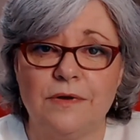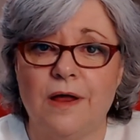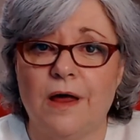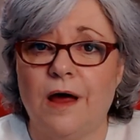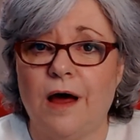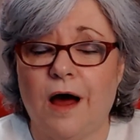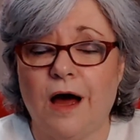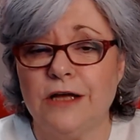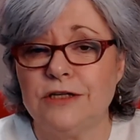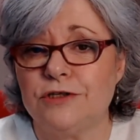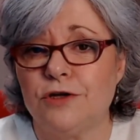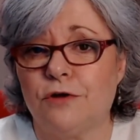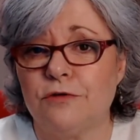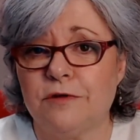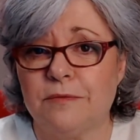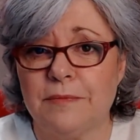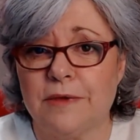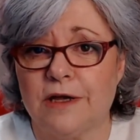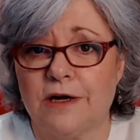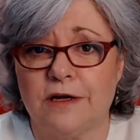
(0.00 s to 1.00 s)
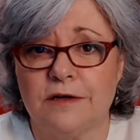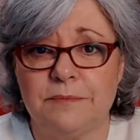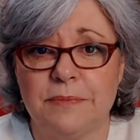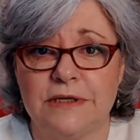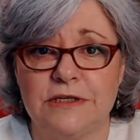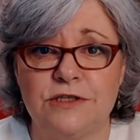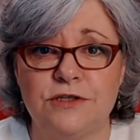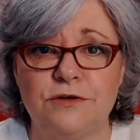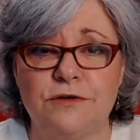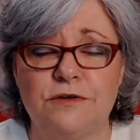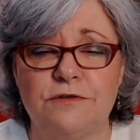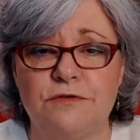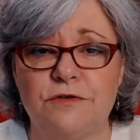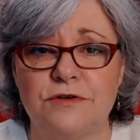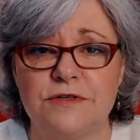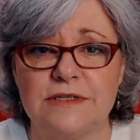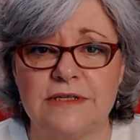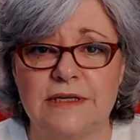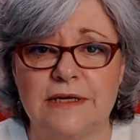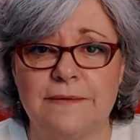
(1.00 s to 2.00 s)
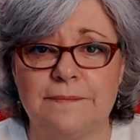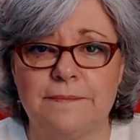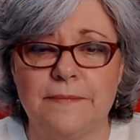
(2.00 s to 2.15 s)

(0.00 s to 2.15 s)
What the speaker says: I told them that I'd been to university.